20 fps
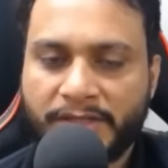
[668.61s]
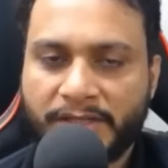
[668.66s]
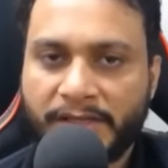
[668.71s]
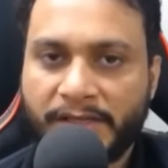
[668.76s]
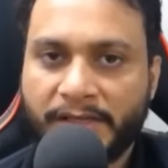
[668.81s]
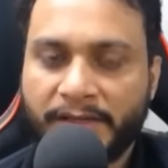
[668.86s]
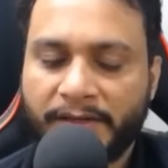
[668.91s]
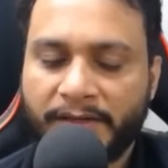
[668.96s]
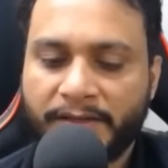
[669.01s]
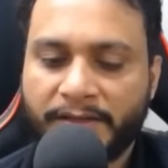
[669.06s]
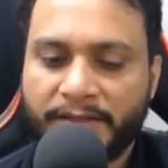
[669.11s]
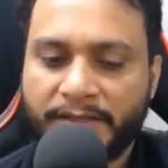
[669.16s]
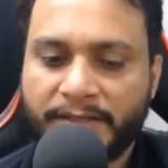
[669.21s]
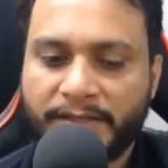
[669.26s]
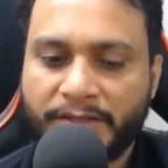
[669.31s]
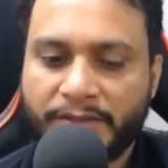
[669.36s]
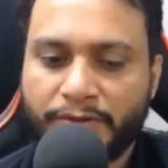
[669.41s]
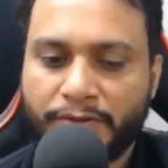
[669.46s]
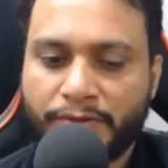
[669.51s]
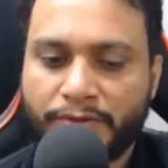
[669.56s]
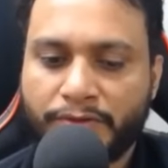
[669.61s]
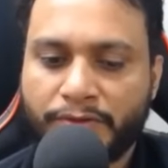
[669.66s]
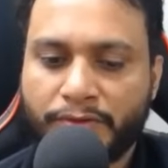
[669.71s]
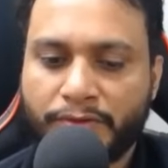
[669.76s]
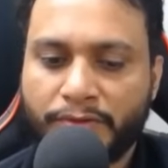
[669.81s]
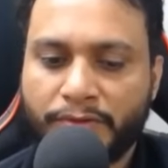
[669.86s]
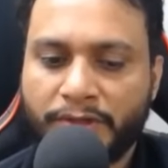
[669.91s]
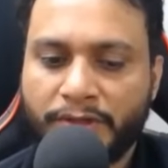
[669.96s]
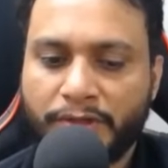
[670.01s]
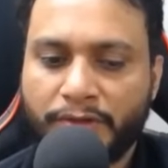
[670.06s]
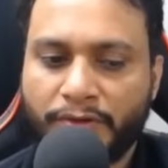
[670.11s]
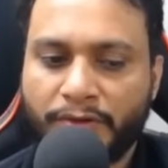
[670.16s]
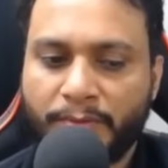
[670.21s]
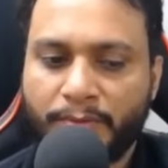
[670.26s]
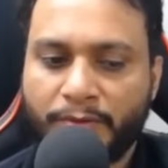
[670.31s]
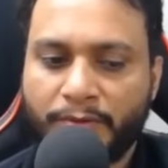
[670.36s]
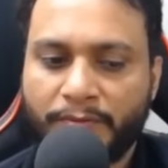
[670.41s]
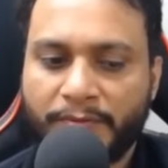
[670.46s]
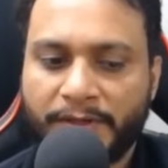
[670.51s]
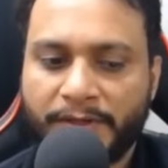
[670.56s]
still greater than 0, so no need to
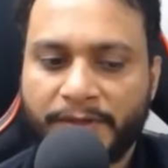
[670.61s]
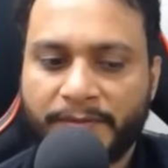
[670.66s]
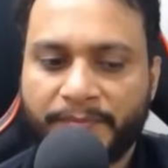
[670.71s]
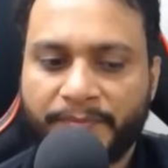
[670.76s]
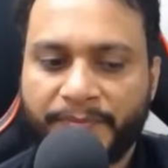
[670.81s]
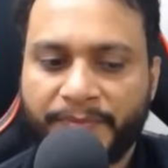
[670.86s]
remove it.